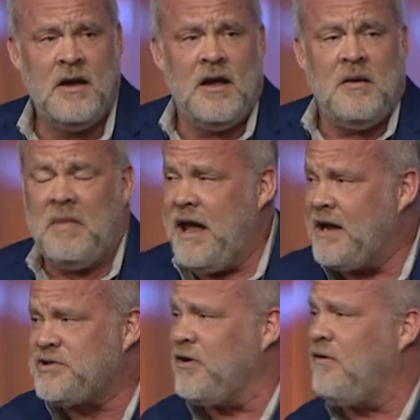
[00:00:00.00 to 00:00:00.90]
My
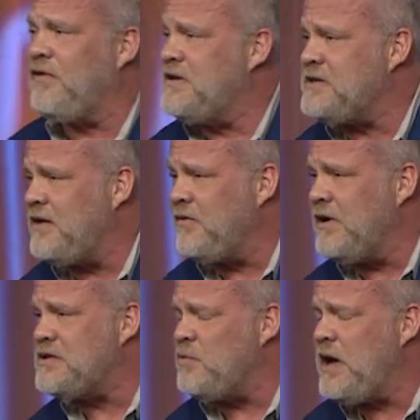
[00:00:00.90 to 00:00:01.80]
ex-girlfriend said the
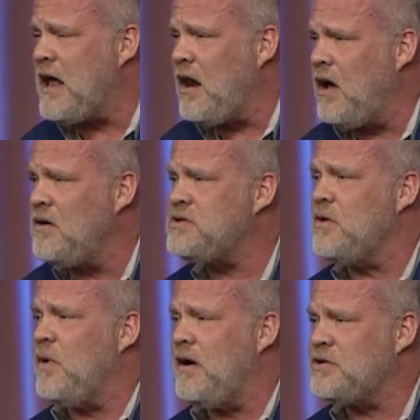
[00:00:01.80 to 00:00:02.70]
reason we got along so
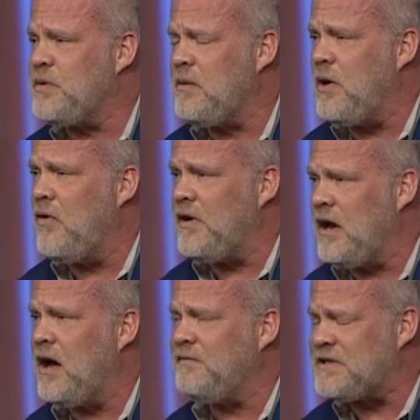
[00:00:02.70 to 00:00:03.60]
well is we were both in
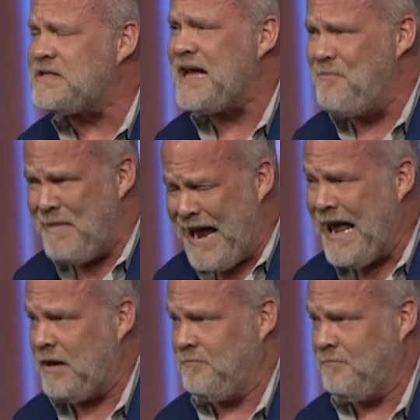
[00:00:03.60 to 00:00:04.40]
love with the same man.